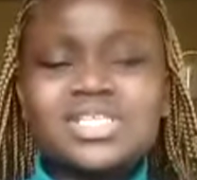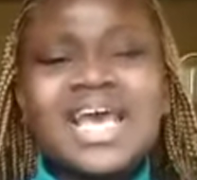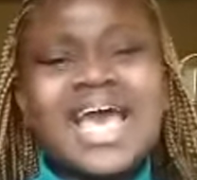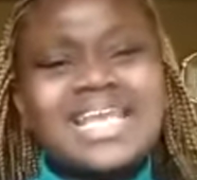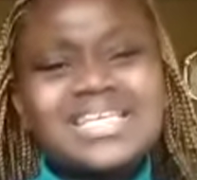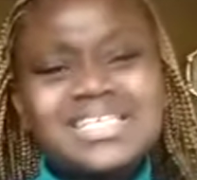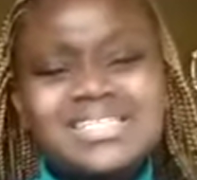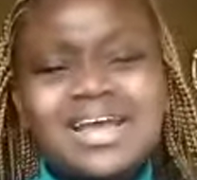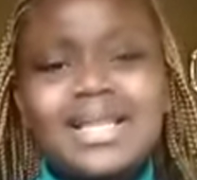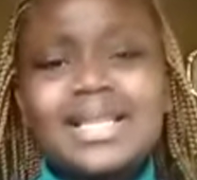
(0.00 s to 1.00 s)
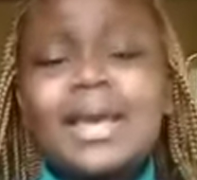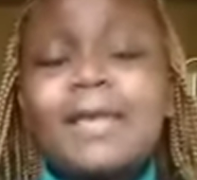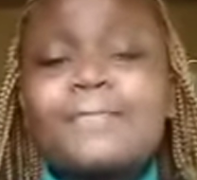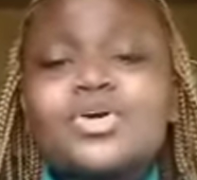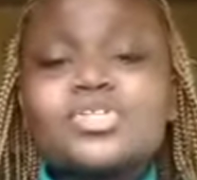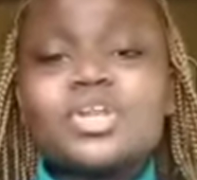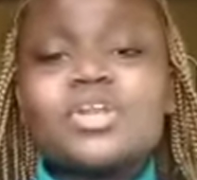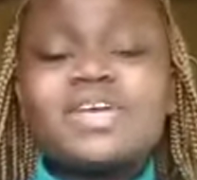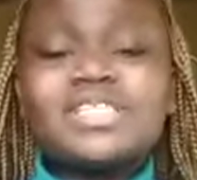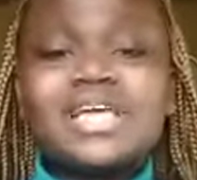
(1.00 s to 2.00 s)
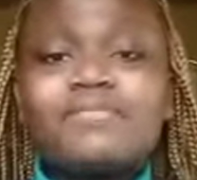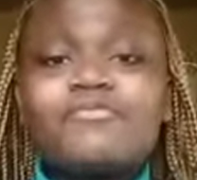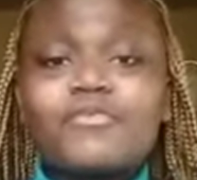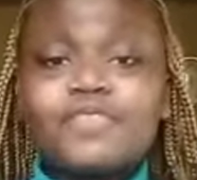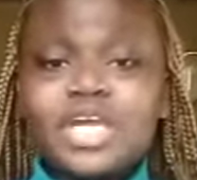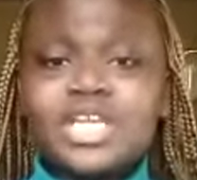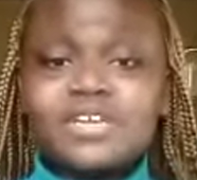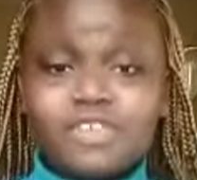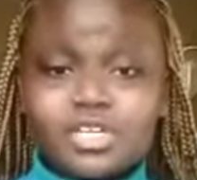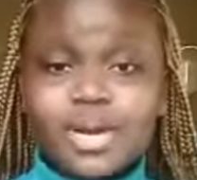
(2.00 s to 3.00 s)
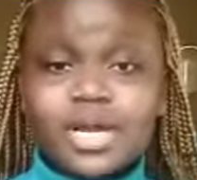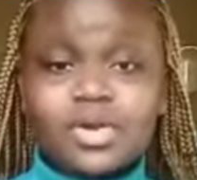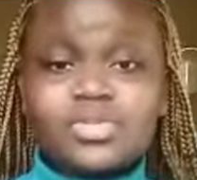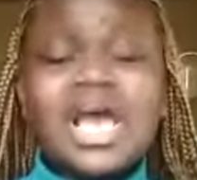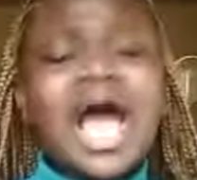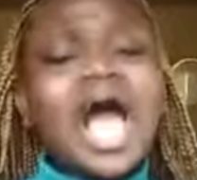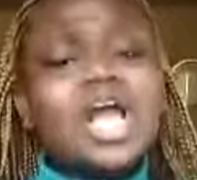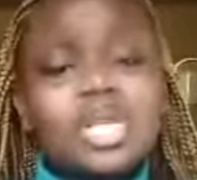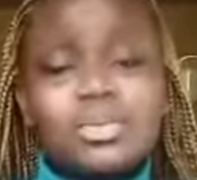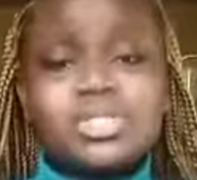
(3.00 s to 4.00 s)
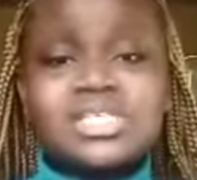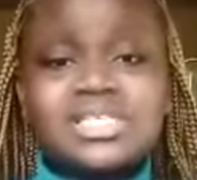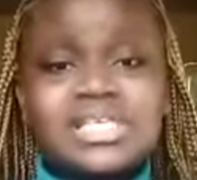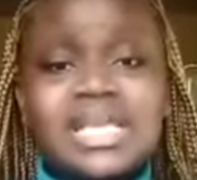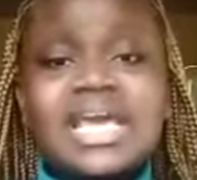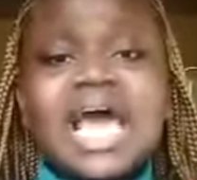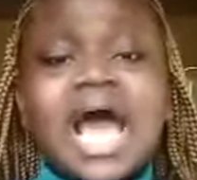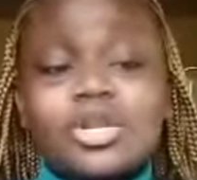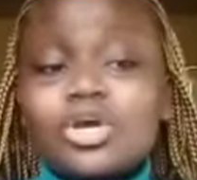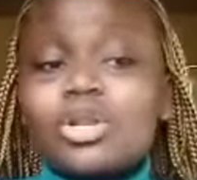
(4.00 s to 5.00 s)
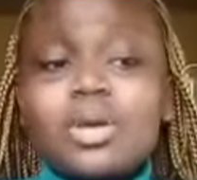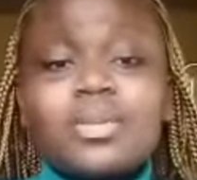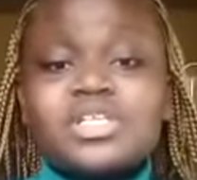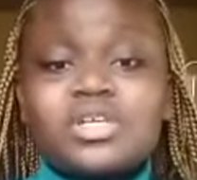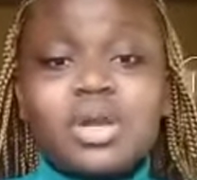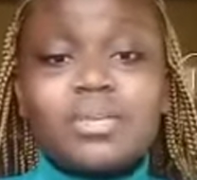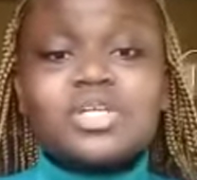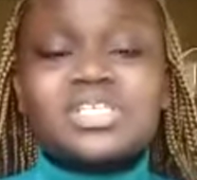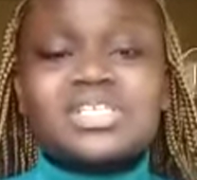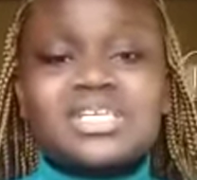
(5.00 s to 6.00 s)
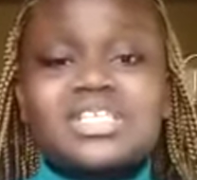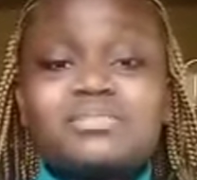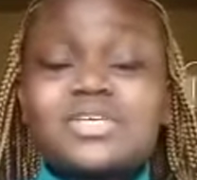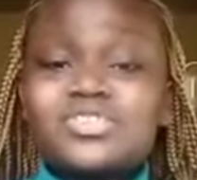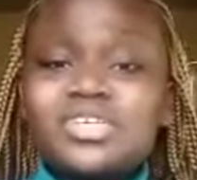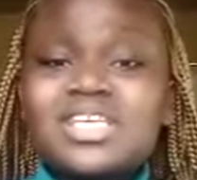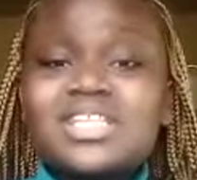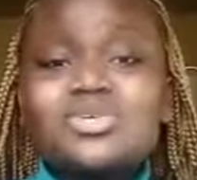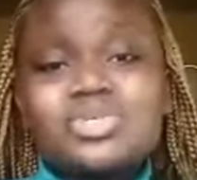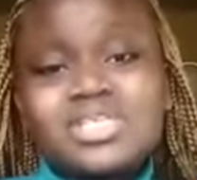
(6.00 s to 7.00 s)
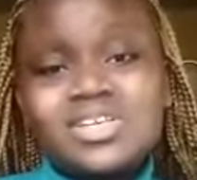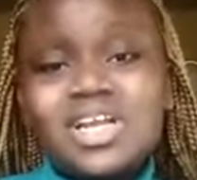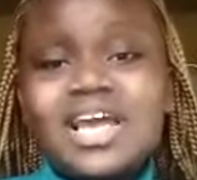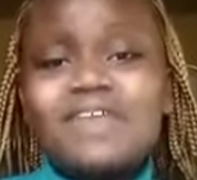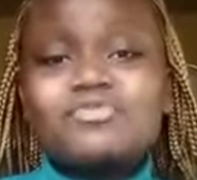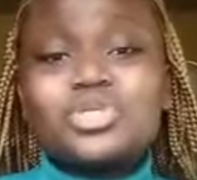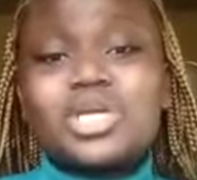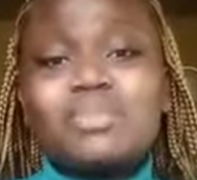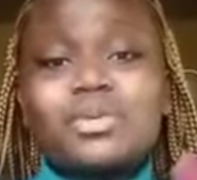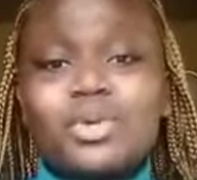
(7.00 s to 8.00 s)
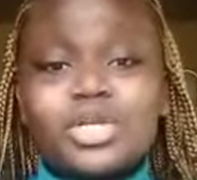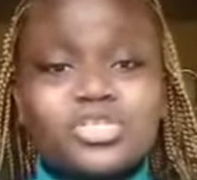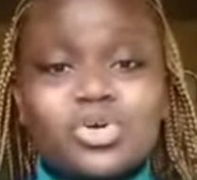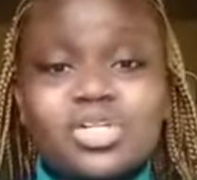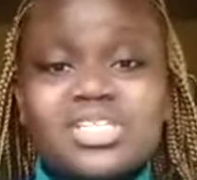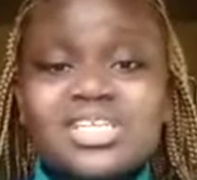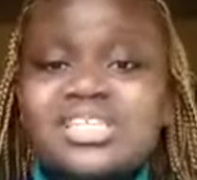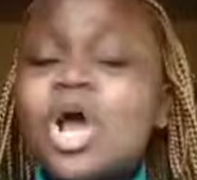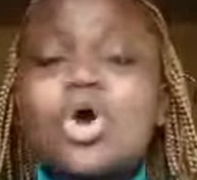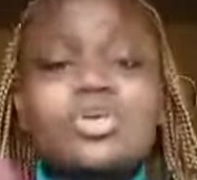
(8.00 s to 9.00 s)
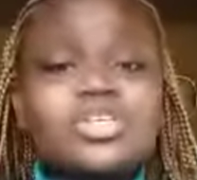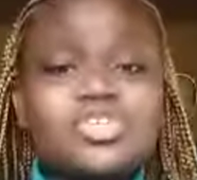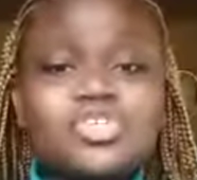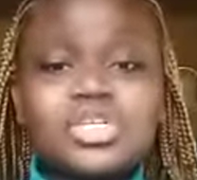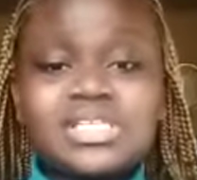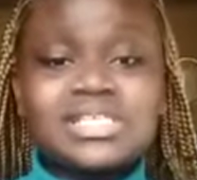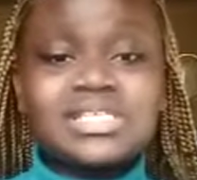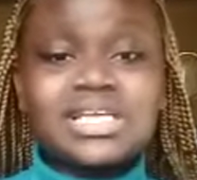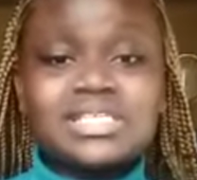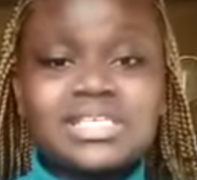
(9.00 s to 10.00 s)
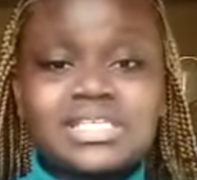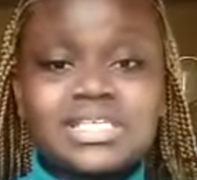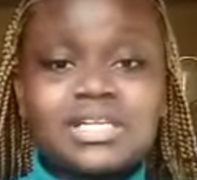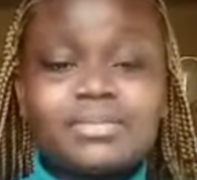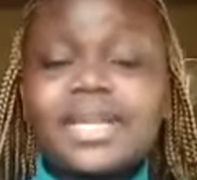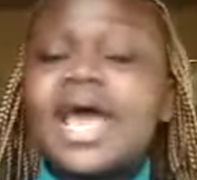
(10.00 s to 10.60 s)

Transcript: And necessarily, because all of us come from very different backgrounds, global citizenship does not say that we necessarily have to take up the political seats or the social seats, ladies and gentlemen.